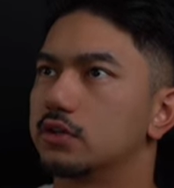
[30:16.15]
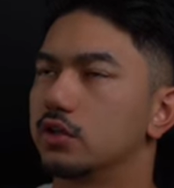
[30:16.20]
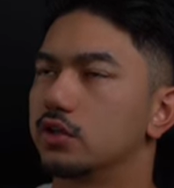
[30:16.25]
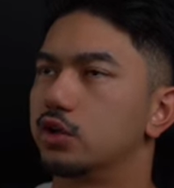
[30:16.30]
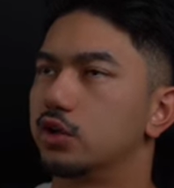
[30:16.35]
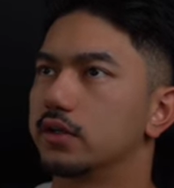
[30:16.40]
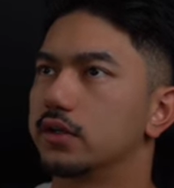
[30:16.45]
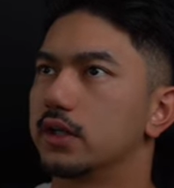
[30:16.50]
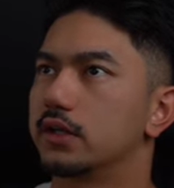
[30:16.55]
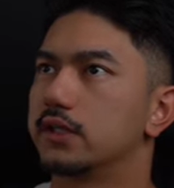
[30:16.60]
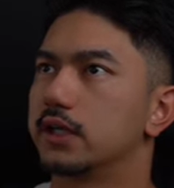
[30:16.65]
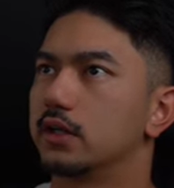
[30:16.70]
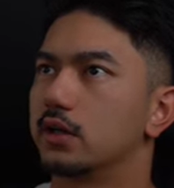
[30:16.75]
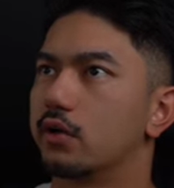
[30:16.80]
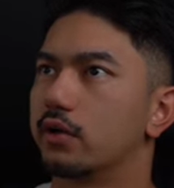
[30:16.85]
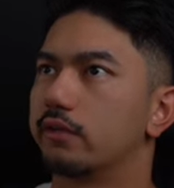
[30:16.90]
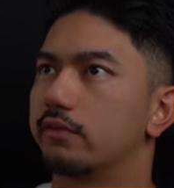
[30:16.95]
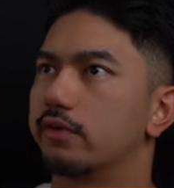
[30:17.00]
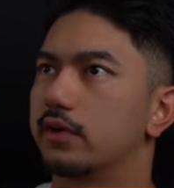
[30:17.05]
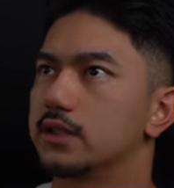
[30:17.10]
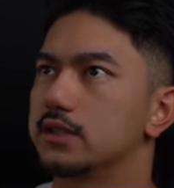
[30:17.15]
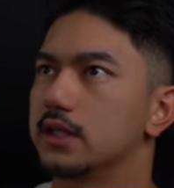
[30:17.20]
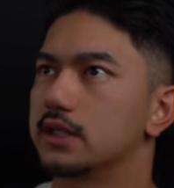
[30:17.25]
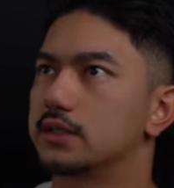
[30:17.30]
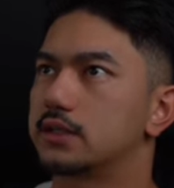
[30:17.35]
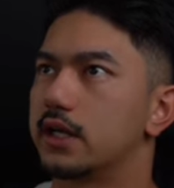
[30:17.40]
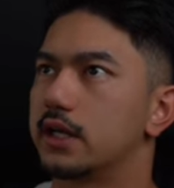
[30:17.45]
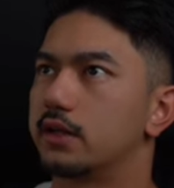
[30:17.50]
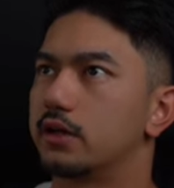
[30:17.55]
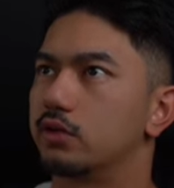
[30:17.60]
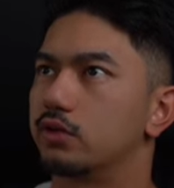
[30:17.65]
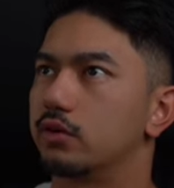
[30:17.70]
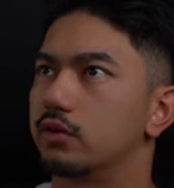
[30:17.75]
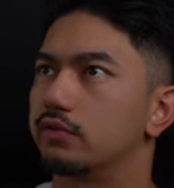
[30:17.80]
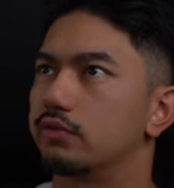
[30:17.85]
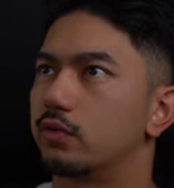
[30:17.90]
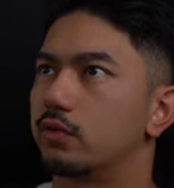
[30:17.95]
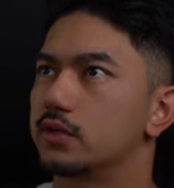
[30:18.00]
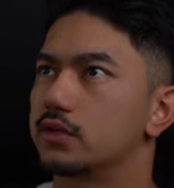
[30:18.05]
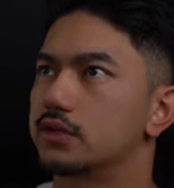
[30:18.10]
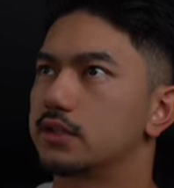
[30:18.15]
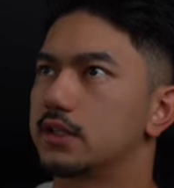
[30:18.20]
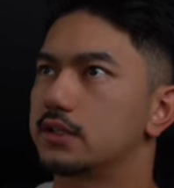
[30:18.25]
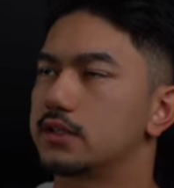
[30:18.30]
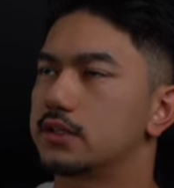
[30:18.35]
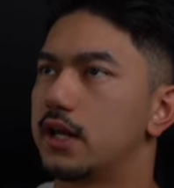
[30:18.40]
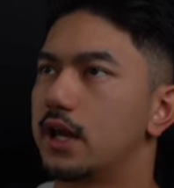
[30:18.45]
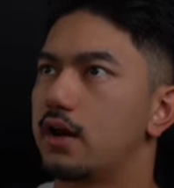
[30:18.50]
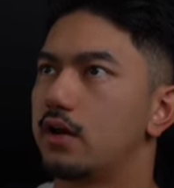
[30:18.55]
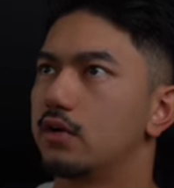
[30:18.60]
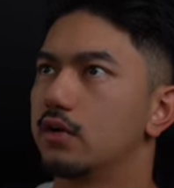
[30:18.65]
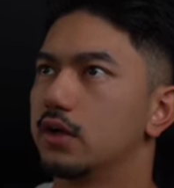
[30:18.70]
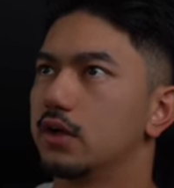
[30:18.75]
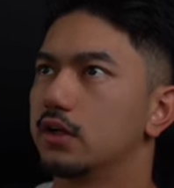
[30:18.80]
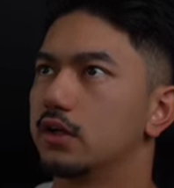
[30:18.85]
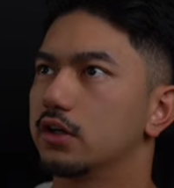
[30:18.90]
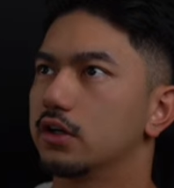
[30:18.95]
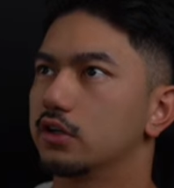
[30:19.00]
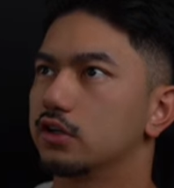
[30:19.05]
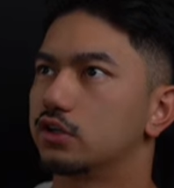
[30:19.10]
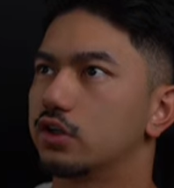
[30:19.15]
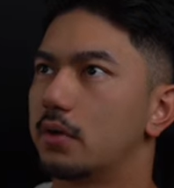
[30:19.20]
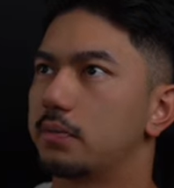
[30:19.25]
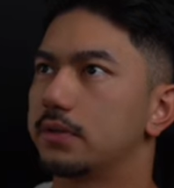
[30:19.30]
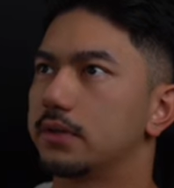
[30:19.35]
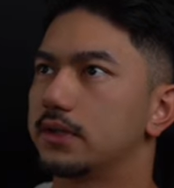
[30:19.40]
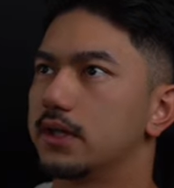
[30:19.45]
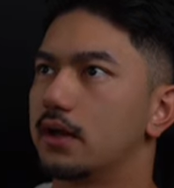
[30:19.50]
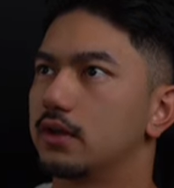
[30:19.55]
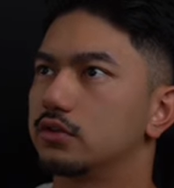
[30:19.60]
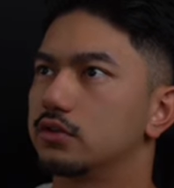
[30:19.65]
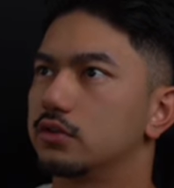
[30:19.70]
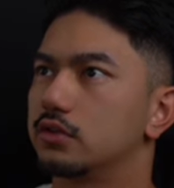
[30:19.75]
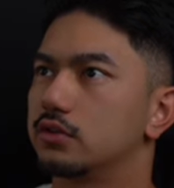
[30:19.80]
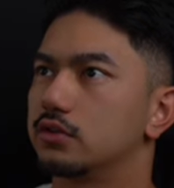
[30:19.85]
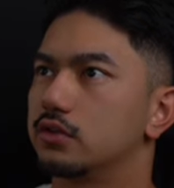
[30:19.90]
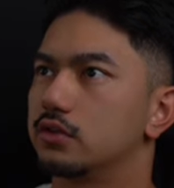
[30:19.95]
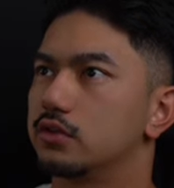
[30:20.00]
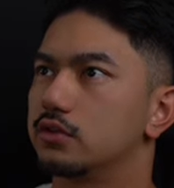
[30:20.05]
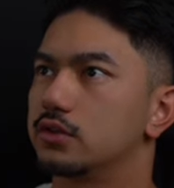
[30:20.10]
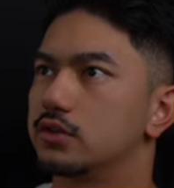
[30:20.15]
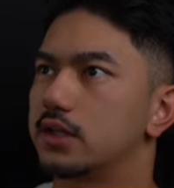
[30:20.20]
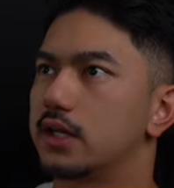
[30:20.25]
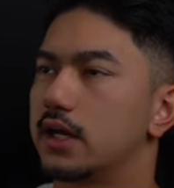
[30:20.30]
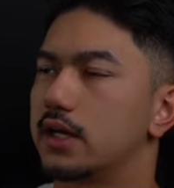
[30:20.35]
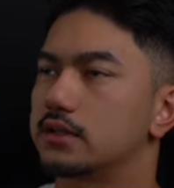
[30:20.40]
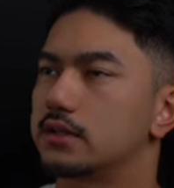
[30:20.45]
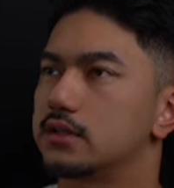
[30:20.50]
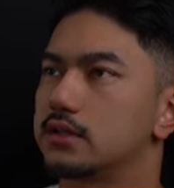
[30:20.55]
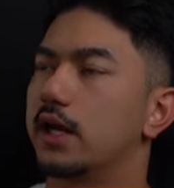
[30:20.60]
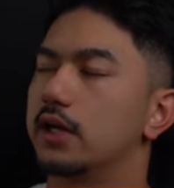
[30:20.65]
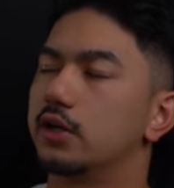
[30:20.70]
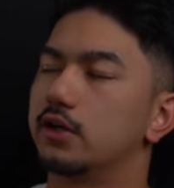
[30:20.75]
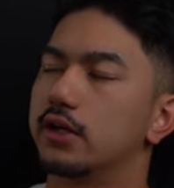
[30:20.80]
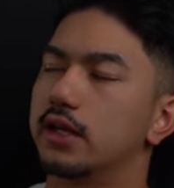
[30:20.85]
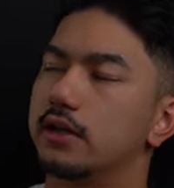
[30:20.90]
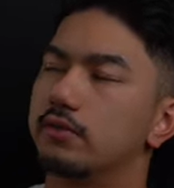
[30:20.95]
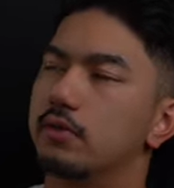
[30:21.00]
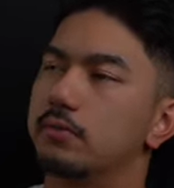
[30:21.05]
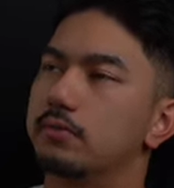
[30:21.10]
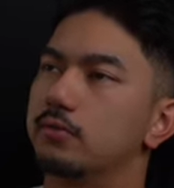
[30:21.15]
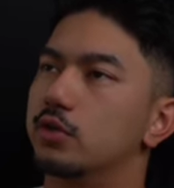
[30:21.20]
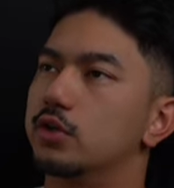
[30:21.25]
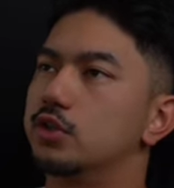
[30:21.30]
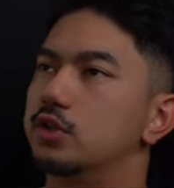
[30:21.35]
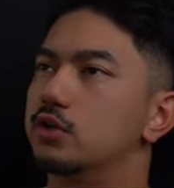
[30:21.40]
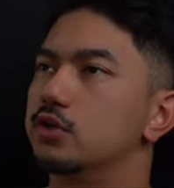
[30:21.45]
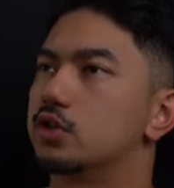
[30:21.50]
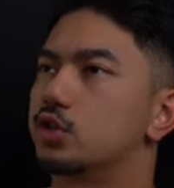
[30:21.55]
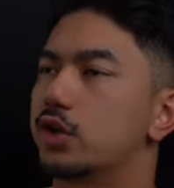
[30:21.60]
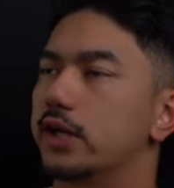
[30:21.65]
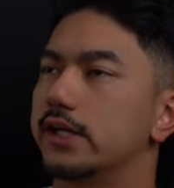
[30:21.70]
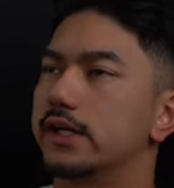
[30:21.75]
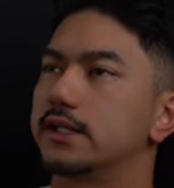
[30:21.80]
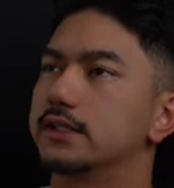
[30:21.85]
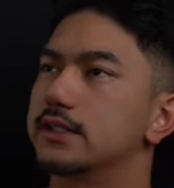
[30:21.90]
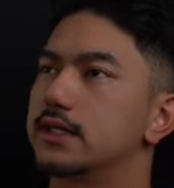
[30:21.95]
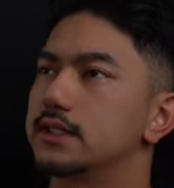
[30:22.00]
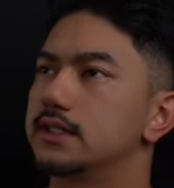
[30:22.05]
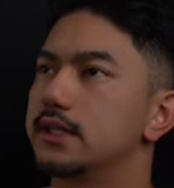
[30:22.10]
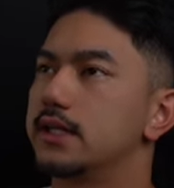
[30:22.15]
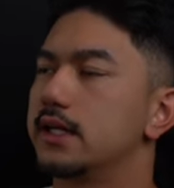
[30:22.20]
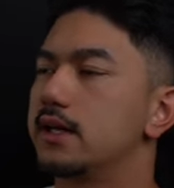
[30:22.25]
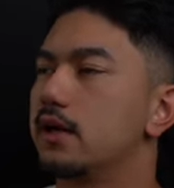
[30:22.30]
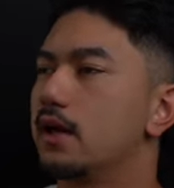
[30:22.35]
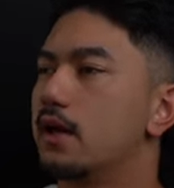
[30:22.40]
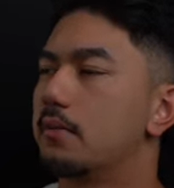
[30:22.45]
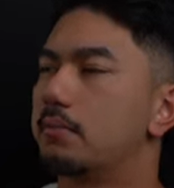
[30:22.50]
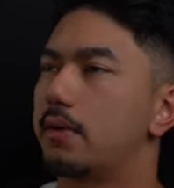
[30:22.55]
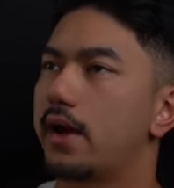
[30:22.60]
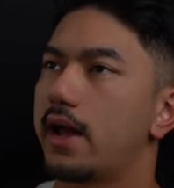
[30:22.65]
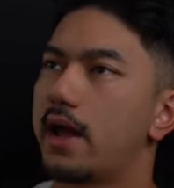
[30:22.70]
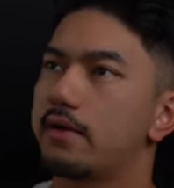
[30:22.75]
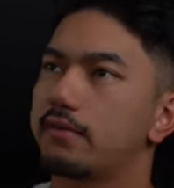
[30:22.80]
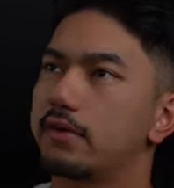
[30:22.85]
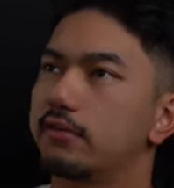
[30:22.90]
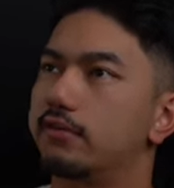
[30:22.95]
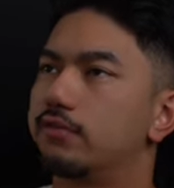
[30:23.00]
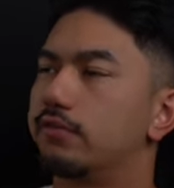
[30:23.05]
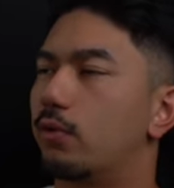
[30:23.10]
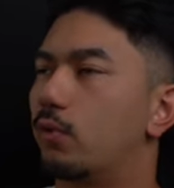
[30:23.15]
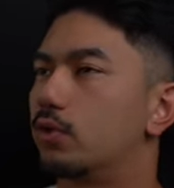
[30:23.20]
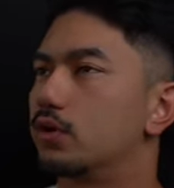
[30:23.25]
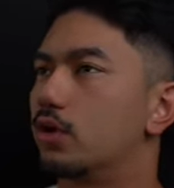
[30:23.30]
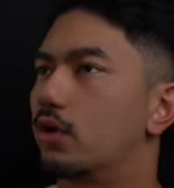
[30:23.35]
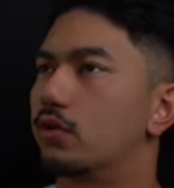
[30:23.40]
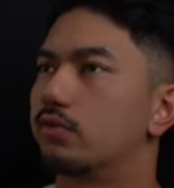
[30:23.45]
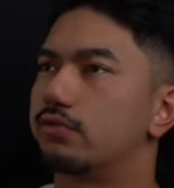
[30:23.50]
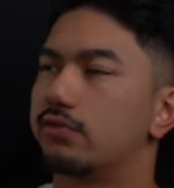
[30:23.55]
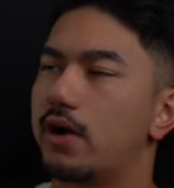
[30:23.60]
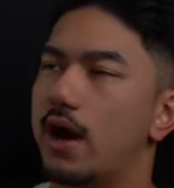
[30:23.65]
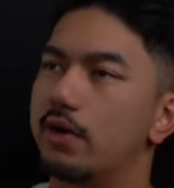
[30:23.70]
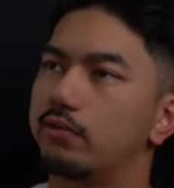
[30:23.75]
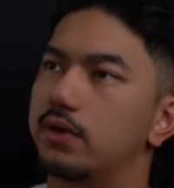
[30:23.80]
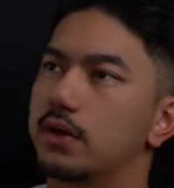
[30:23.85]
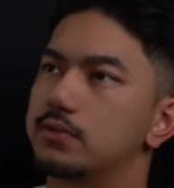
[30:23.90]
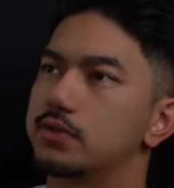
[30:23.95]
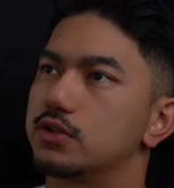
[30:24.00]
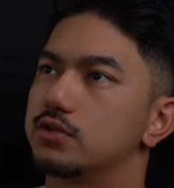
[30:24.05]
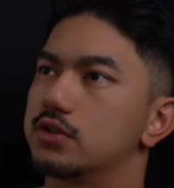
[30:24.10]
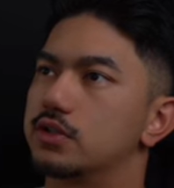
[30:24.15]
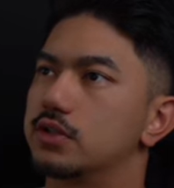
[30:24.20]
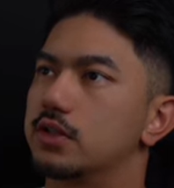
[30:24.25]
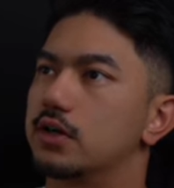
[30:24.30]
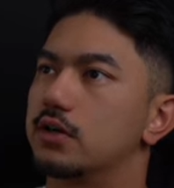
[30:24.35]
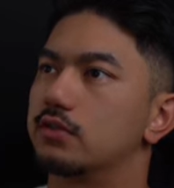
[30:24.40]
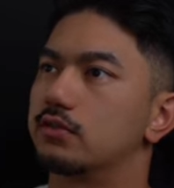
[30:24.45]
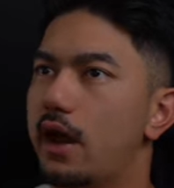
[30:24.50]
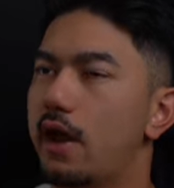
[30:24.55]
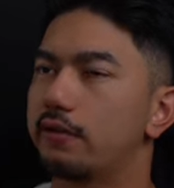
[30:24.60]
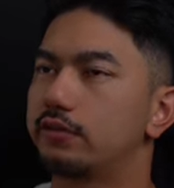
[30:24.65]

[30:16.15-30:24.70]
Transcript: So during that deloading phase, let's say you're doing four sets now, you can drop it down to two sets. And you can even reduce training intensity by having four or five reps in reserve.